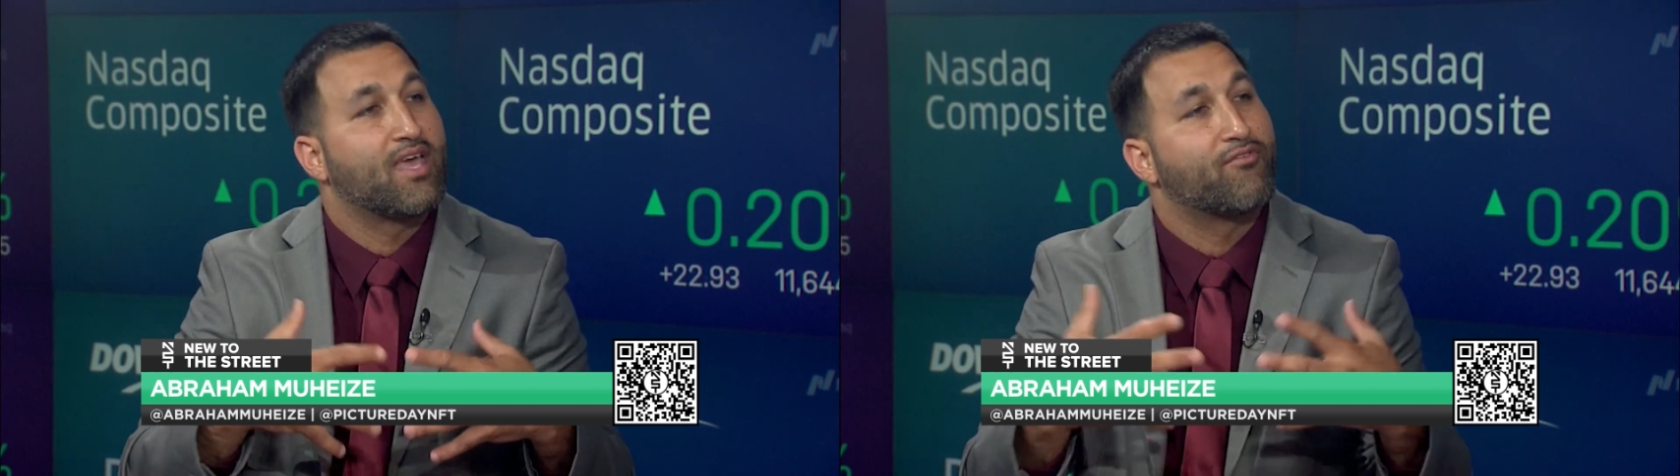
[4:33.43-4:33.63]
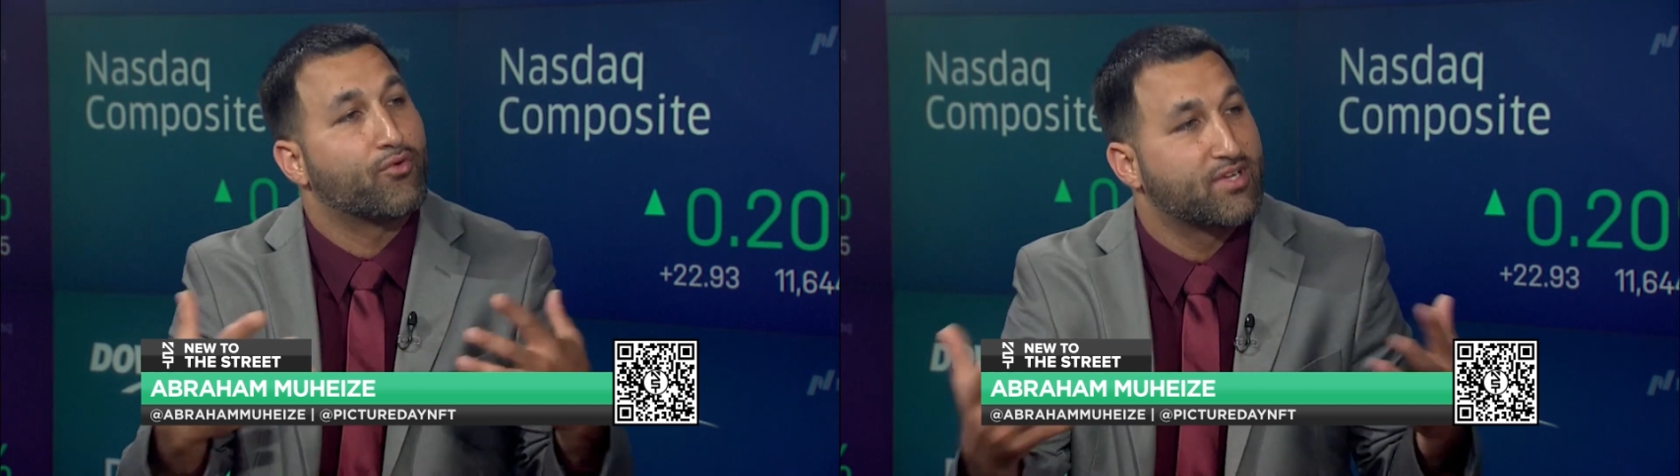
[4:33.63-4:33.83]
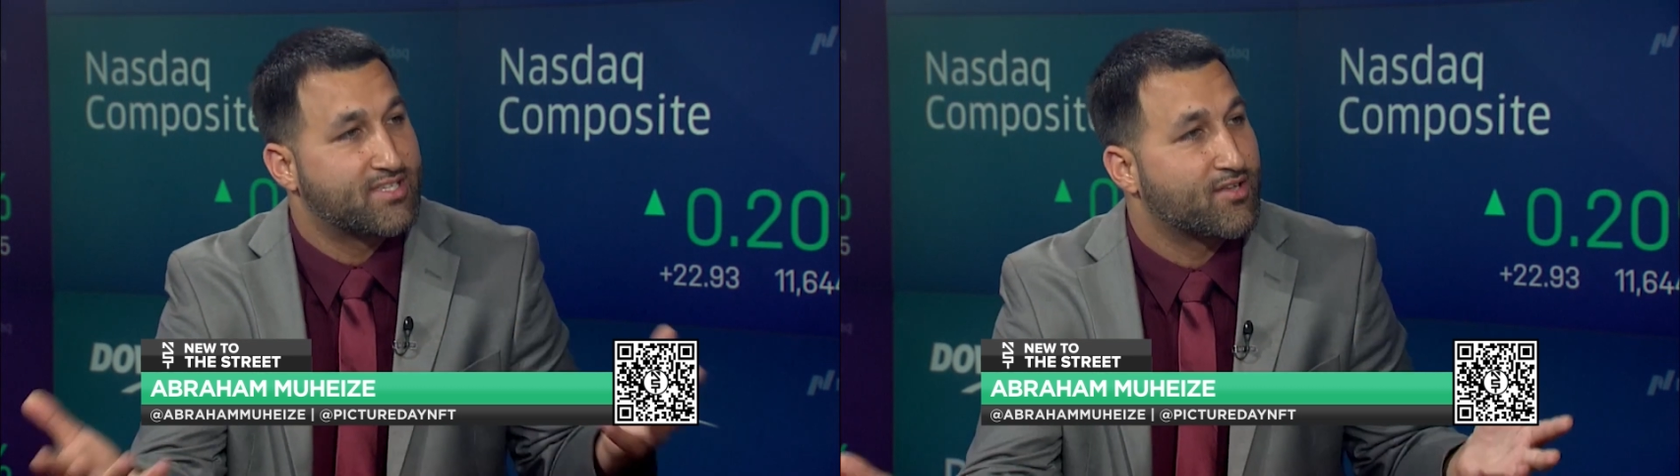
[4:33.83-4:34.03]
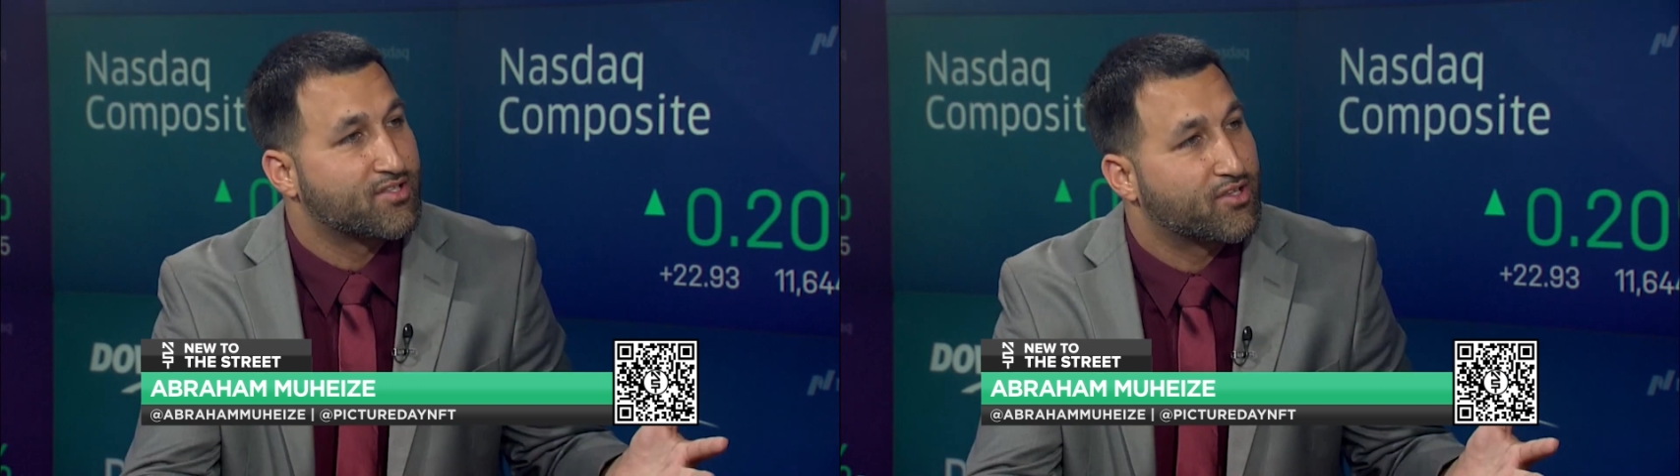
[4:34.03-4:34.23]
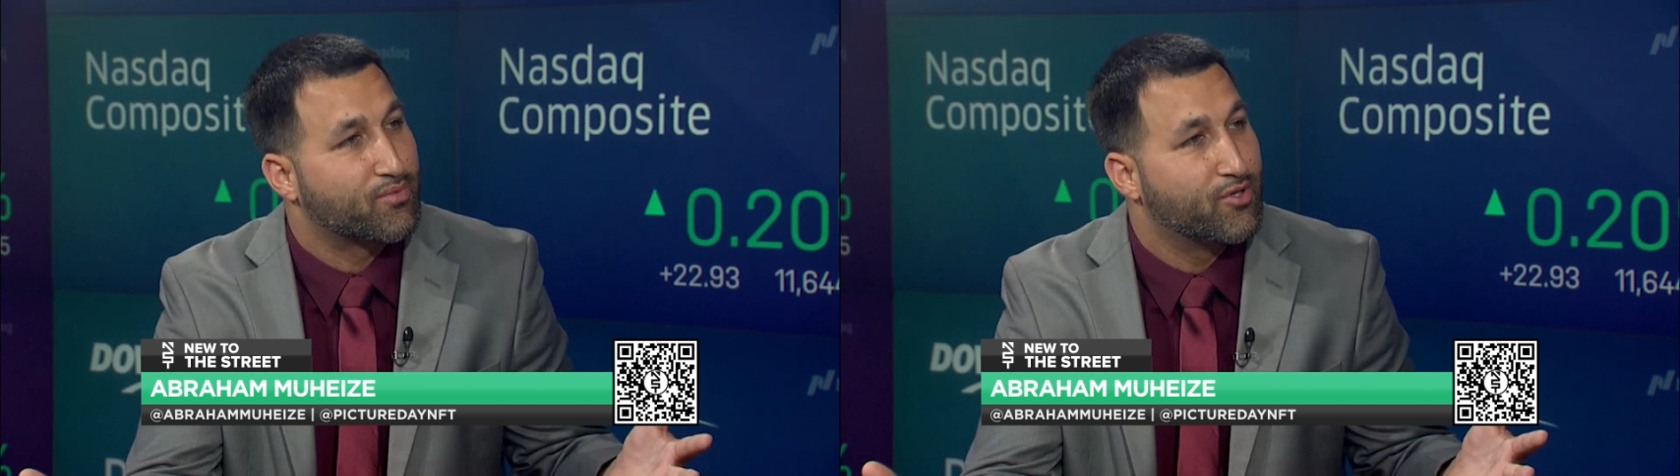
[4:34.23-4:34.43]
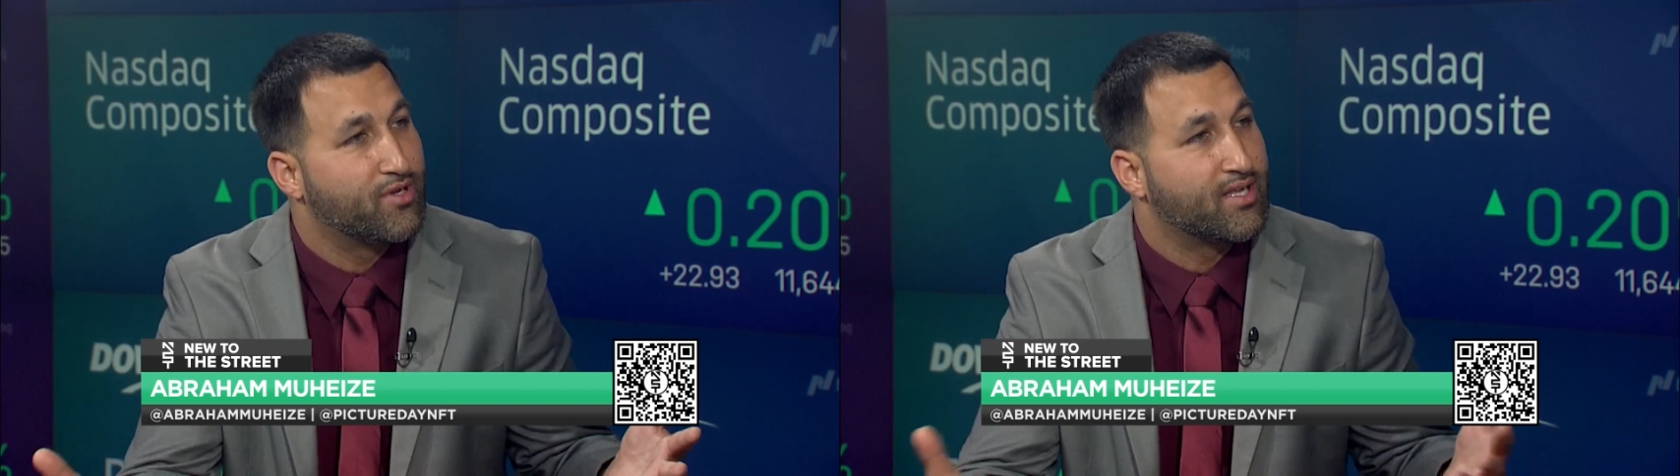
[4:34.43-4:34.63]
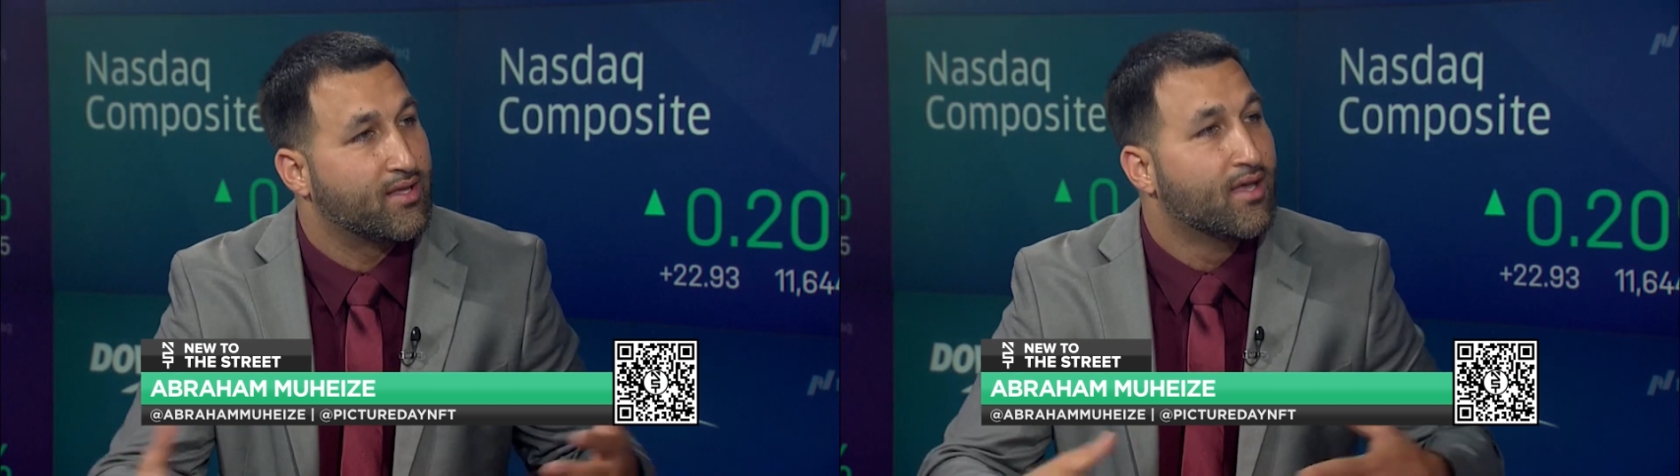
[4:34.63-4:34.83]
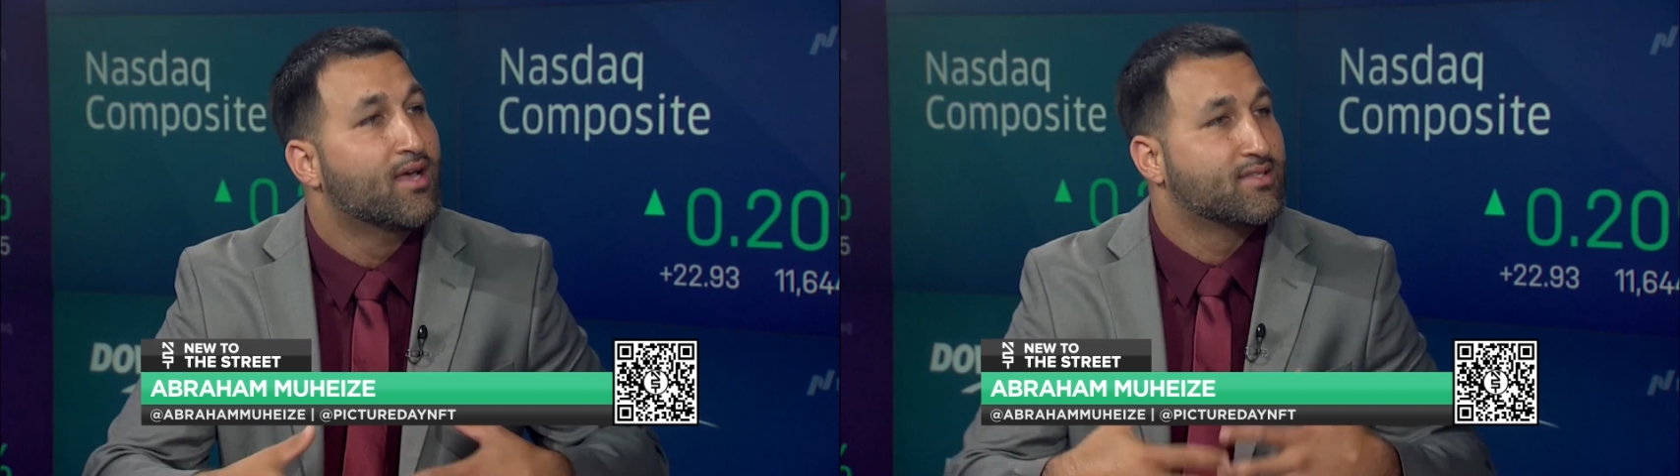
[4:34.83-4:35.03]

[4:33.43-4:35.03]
having to reach out to the community